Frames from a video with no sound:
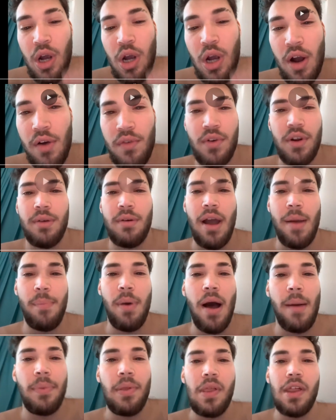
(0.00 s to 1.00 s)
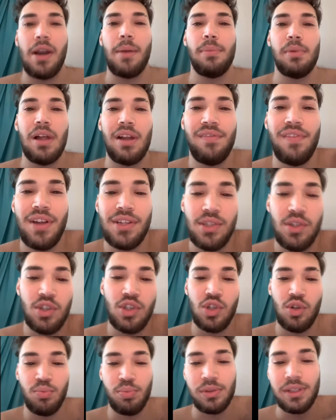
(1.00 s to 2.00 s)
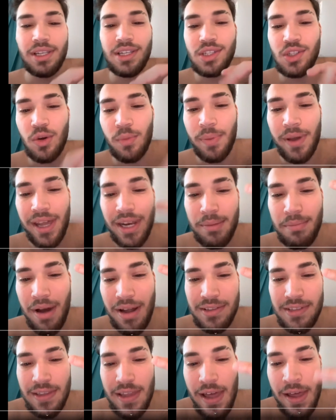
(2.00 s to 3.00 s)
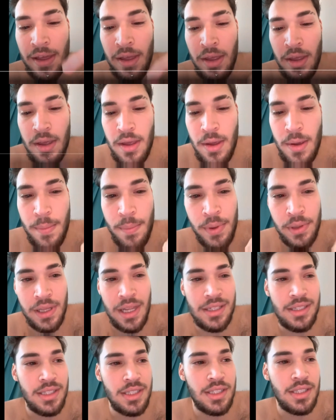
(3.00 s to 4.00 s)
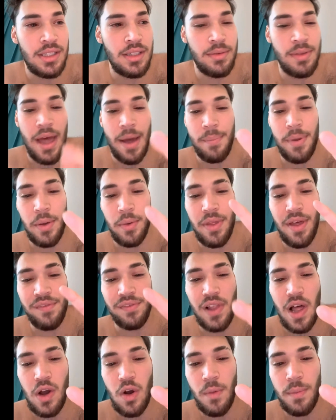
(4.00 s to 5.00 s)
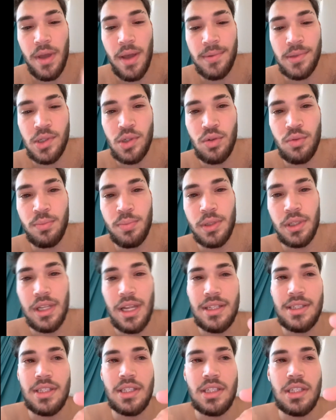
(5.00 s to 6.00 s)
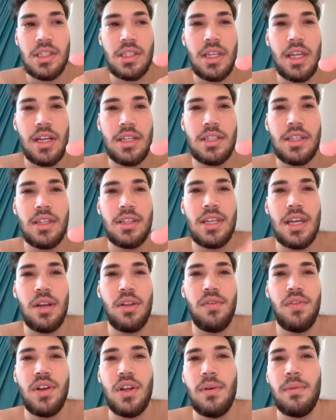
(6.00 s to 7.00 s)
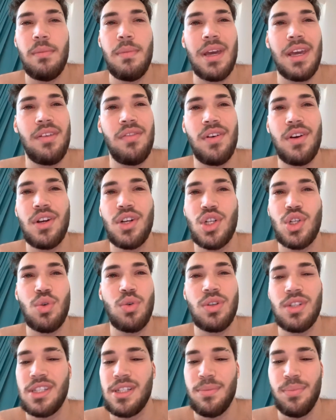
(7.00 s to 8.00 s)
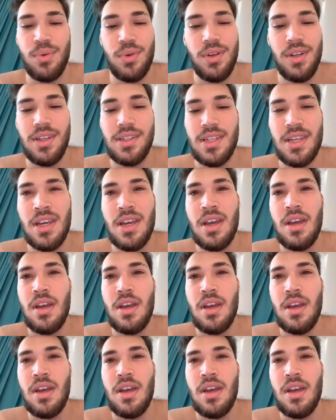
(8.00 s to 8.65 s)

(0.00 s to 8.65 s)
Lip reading: Covering, I pop a lot of blood vessels, so please don't pay any mind to that. But let's, that by the way, that vlog will be up soon. But let's get into the title of the video and make it very short, simple, and easy.